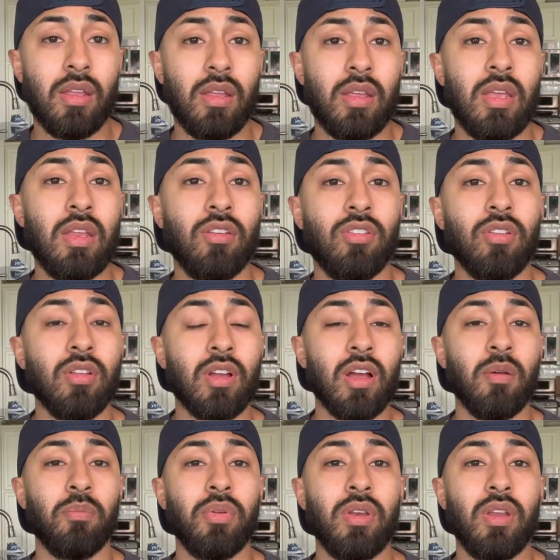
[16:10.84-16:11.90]
into the
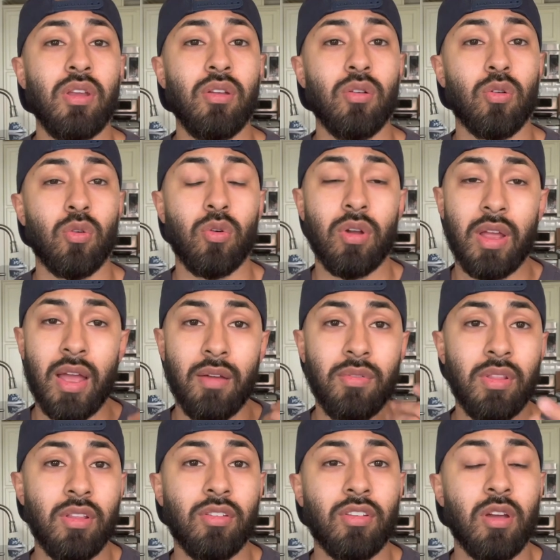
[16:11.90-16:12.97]
company or
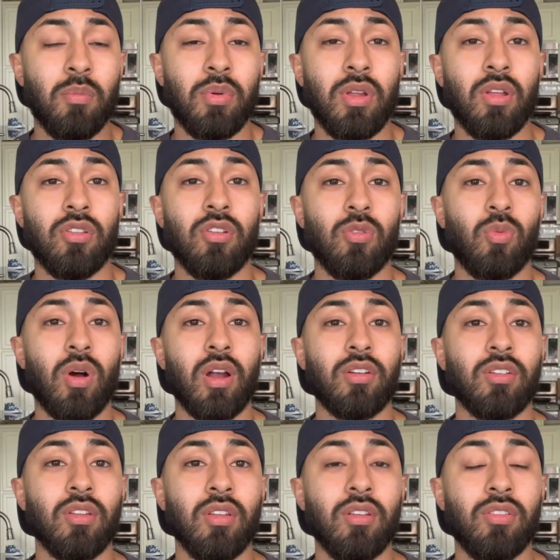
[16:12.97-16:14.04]
having this company on your
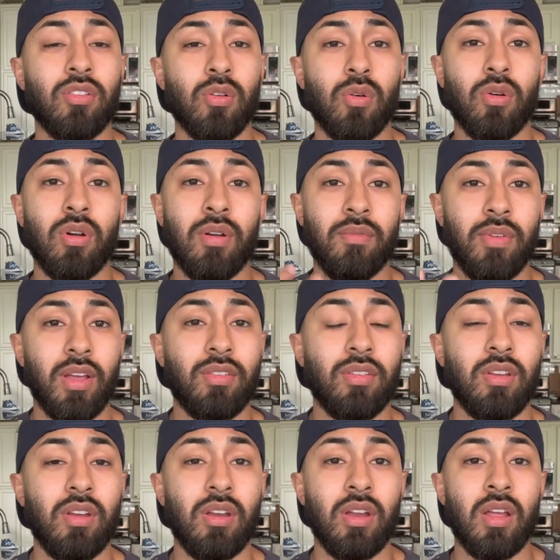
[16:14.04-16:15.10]
watch list or
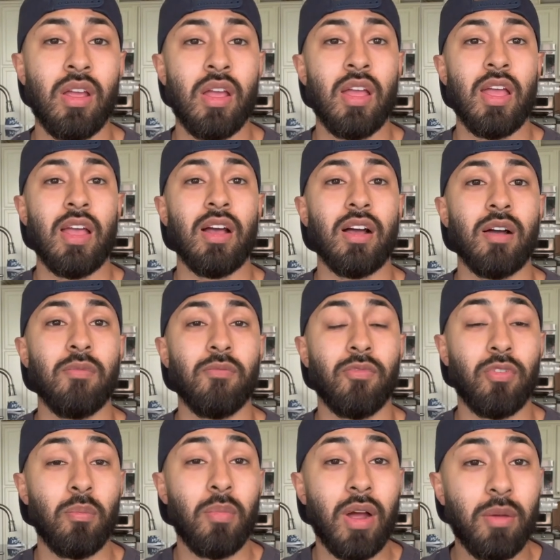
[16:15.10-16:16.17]
investing, um,
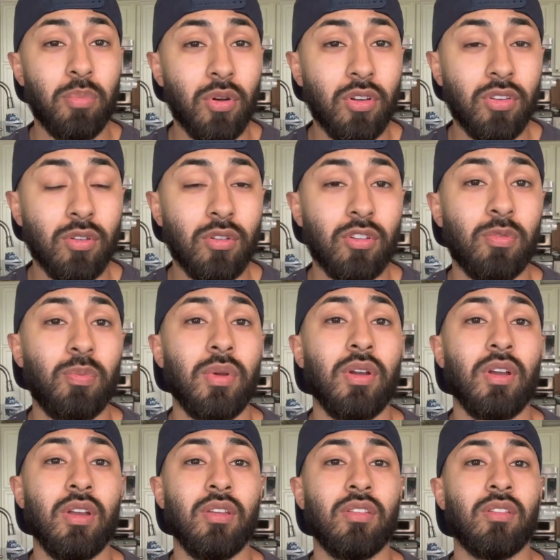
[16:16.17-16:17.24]
from my personal
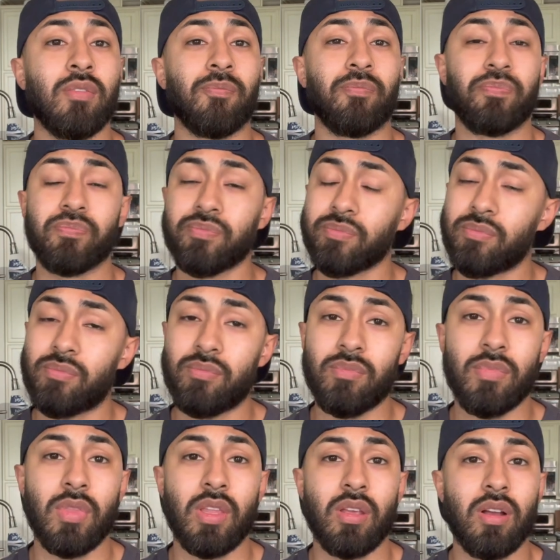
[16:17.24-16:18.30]
experience,
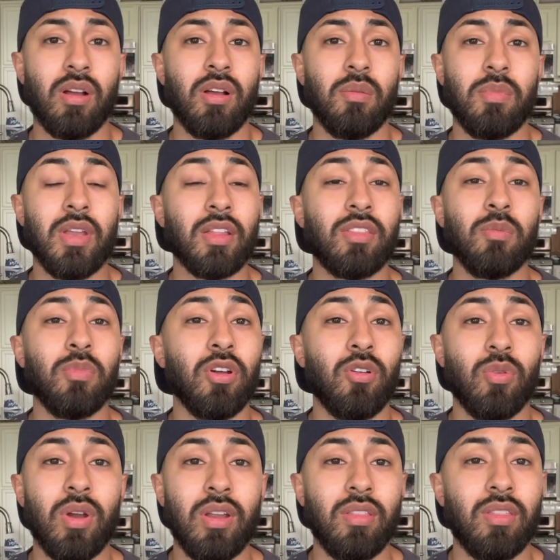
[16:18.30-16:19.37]
um, nothing but
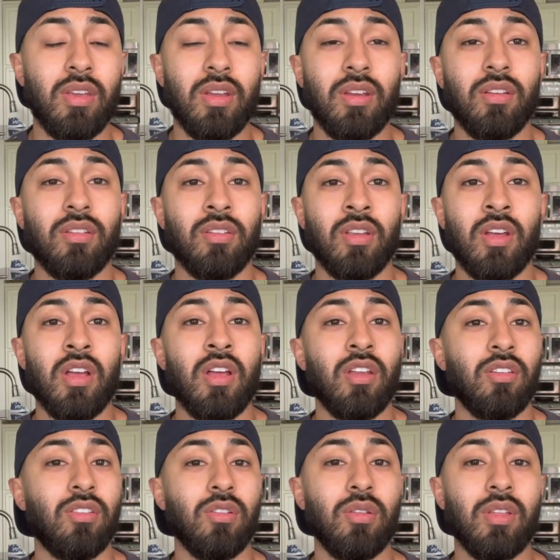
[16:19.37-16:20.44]
great things
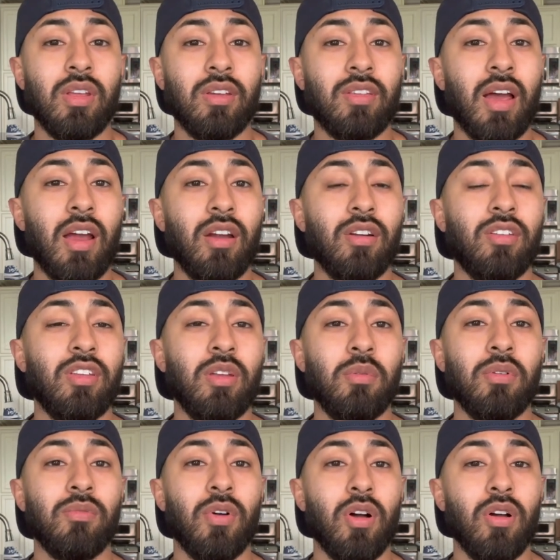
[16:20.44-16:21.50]
to the entire team
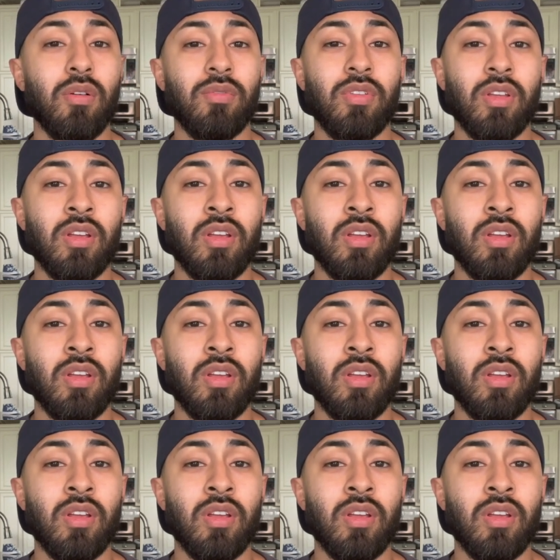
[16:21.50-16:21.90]
involved.